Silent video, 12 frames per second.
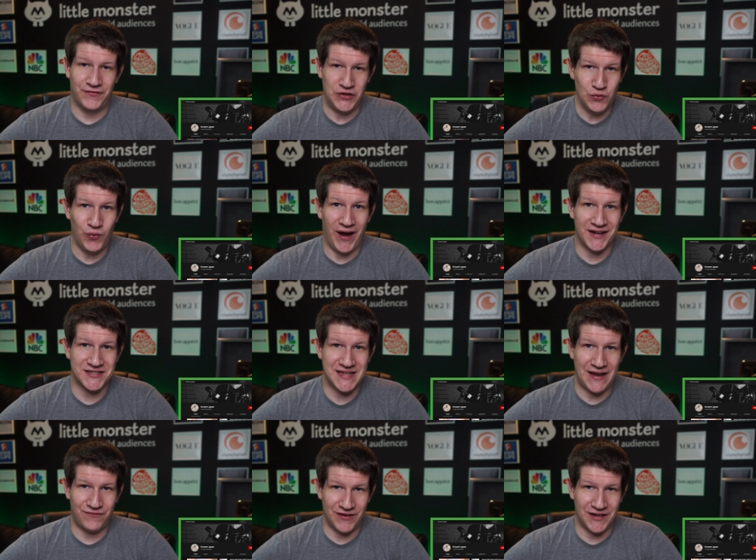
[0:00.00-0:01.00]
if you watch
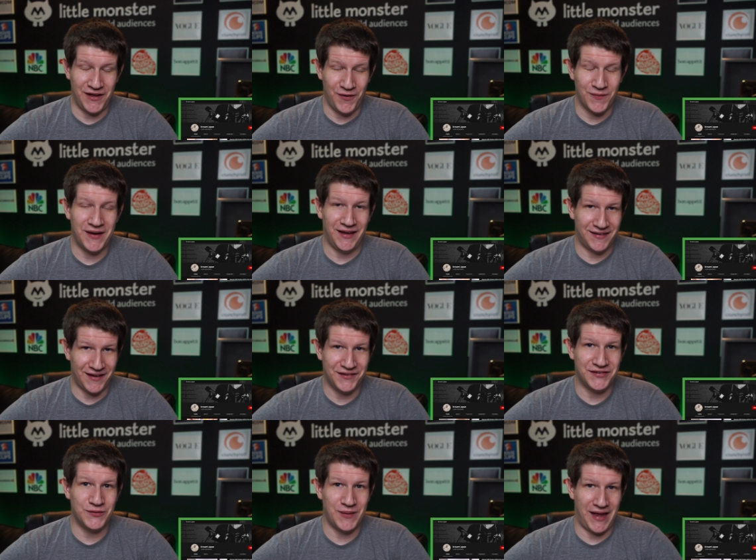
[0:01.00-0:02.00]
that video, it
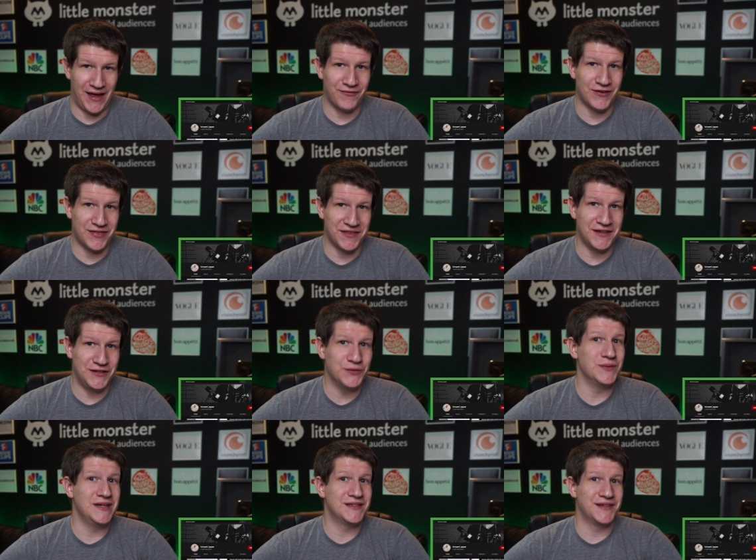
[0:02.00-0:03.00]
tells you everything you
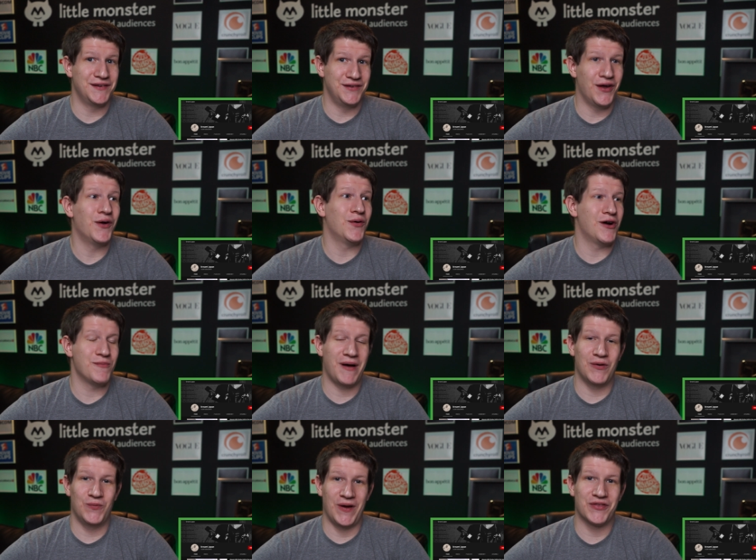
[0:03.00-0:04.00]
need to know
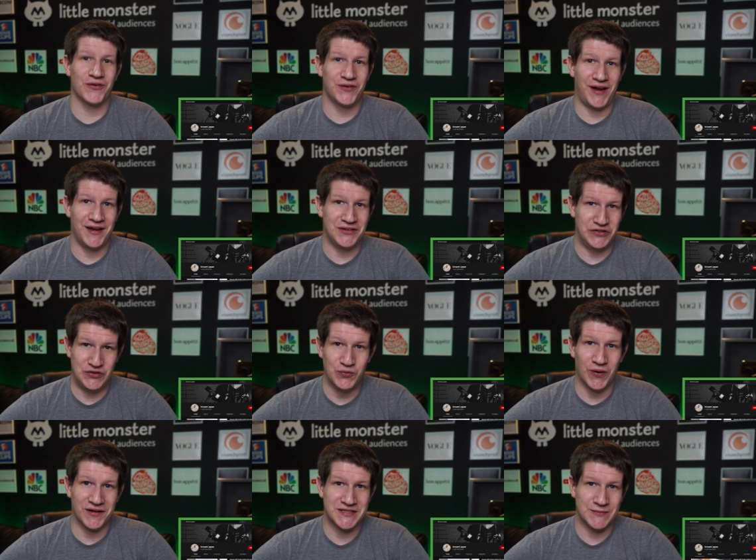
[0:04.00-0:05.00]
about whether or not you
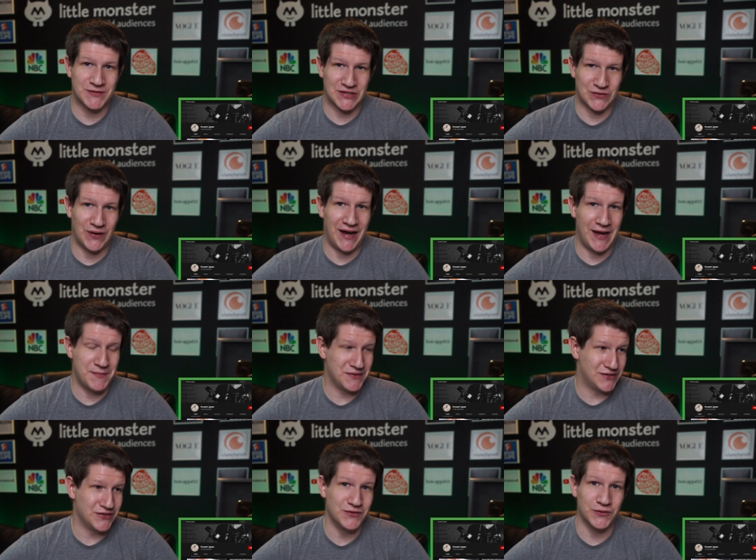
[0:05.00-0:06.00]
want to
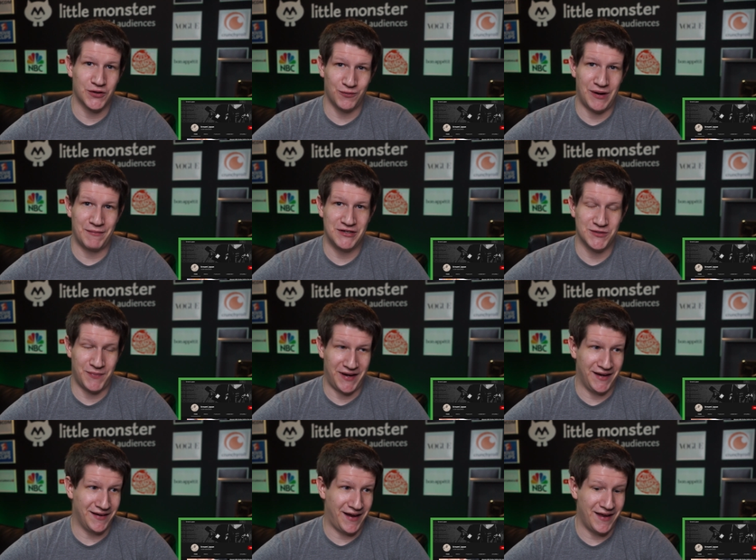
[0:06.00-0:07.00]
subscribe to Kiwami
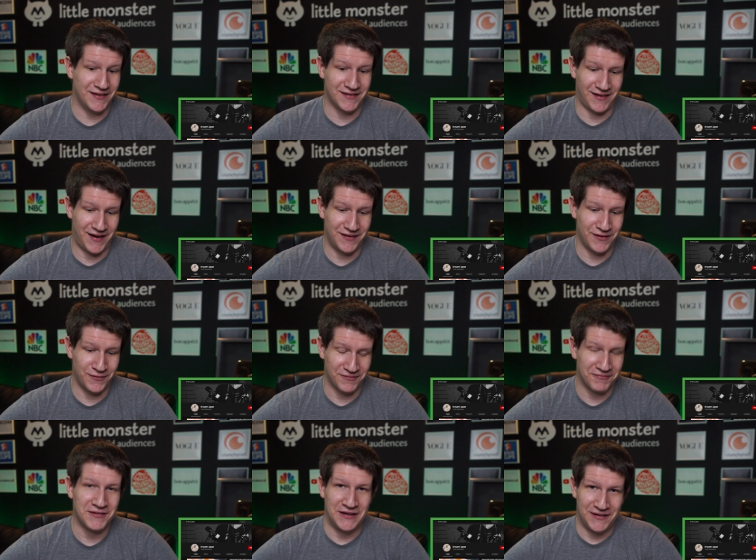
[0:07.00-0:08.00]
Japan. And side note,
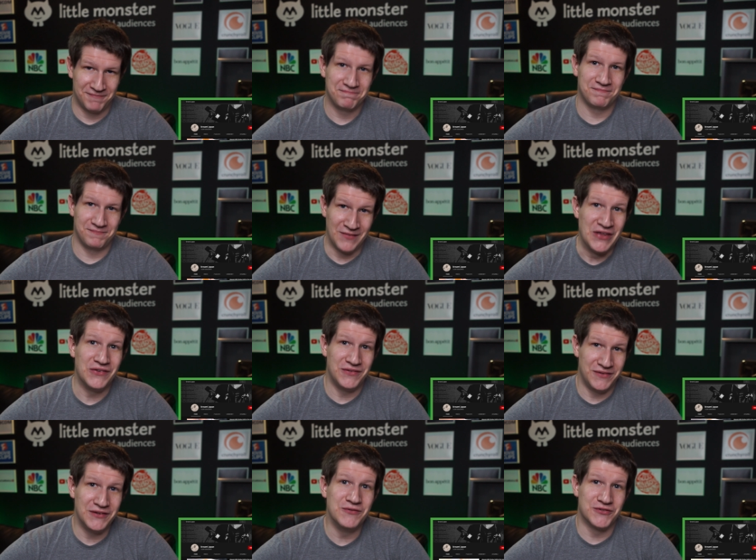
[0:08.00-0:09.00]

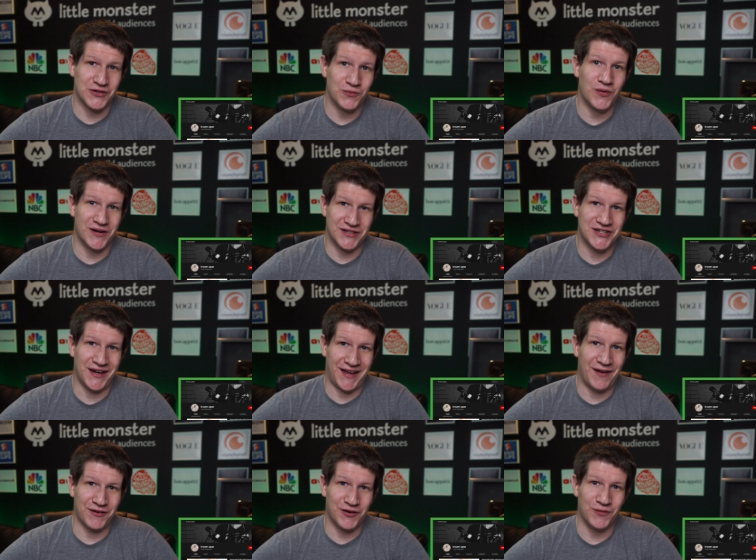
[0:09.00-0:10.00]
you should want to check
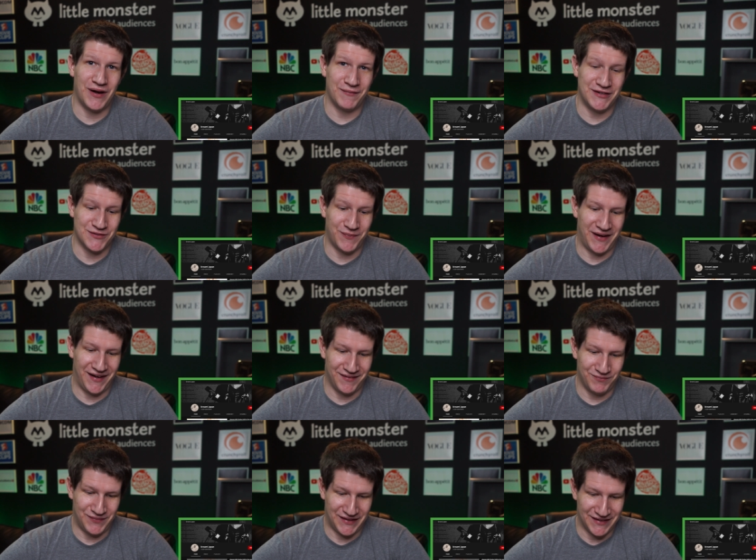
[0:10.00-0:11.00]
out Kiwami Japan,
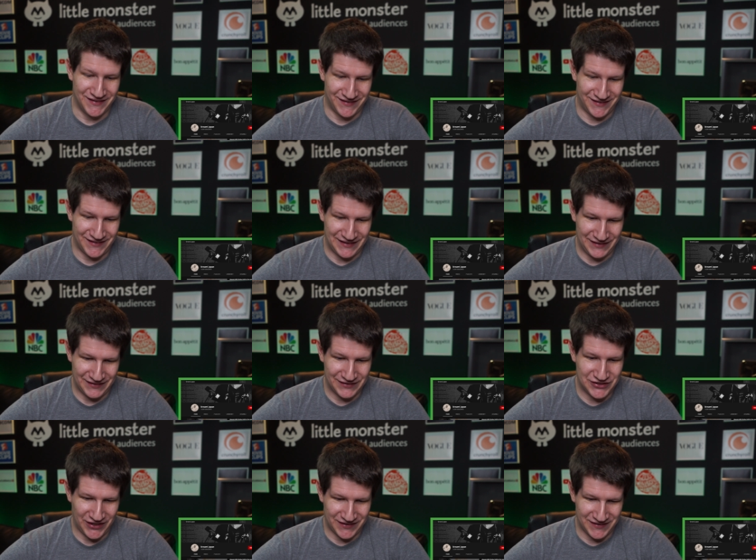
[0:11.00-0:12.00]
because
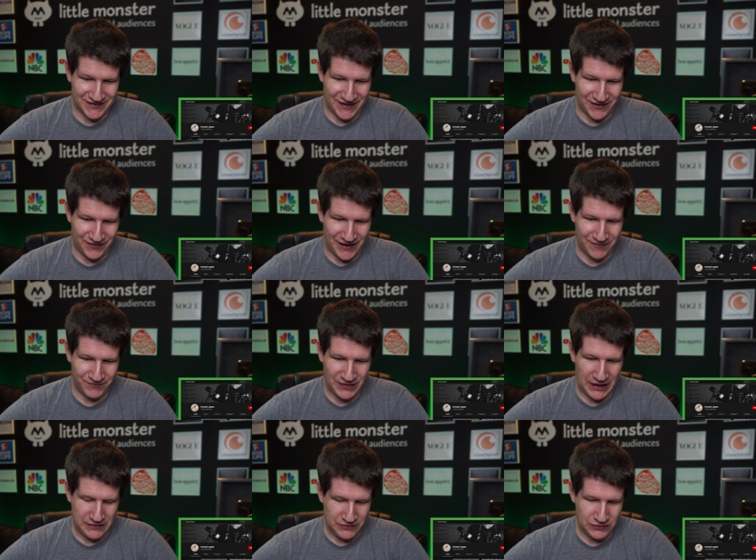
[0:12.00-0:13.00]
check this out. I
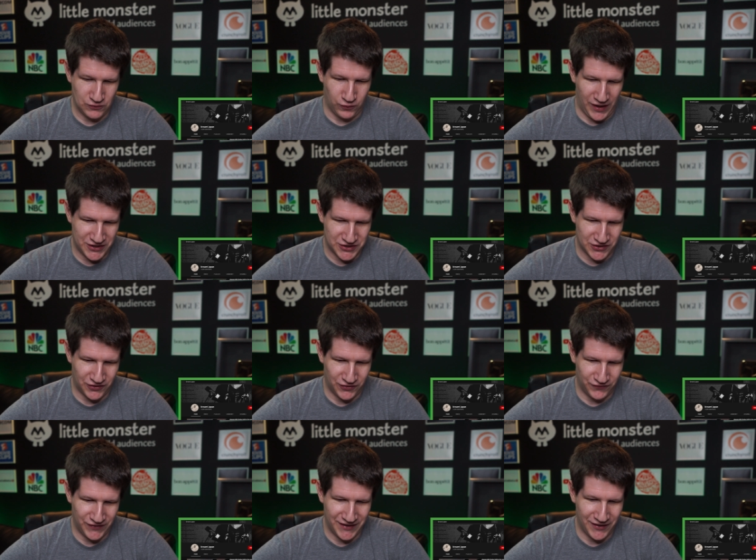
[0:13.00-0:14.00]
watched the whole
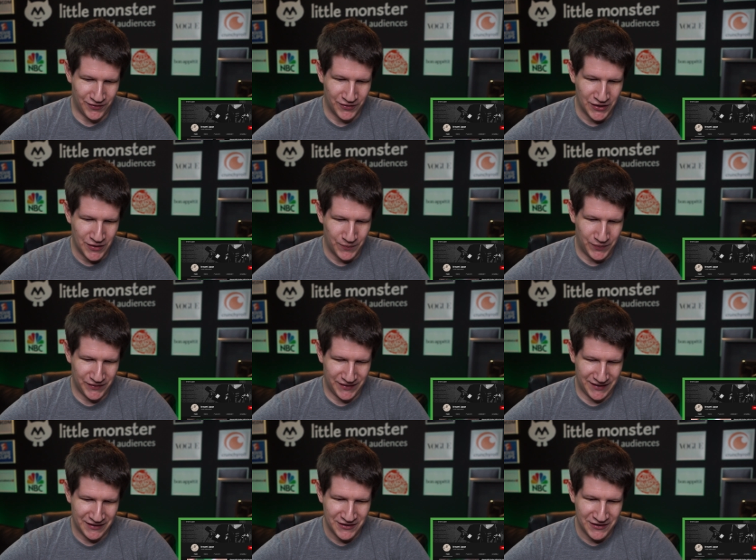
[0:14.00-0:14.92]
video, but like,